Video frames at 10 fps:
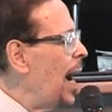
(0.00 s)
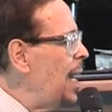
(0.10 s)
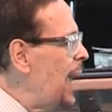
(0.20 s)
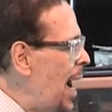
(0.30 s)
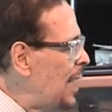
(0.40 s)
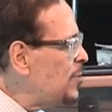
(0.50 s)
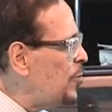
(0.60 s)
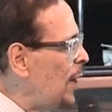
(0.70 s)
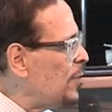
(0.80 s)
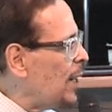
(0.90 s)
I ask,
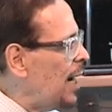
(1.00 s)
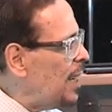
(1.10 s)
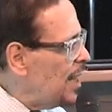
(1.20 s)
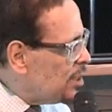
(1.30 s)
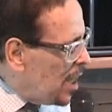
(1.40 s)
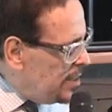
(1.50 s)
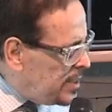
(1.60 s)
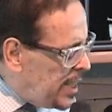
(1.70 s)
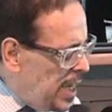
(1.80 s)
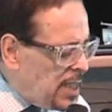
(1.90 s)
Father God, as
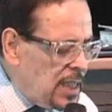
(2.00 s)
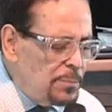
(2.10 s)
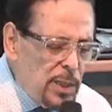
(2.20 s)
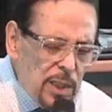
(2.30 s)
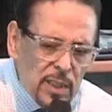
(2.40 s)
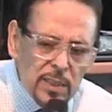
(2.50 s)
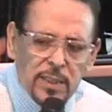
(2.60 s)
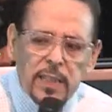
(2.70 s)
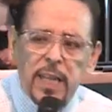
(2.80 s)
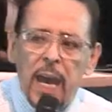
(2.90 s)
I take
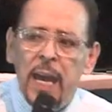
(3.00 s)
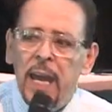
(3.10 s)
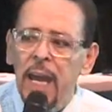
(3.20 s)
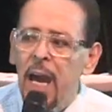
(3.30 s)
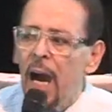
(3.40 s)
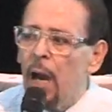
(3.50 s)
communion today,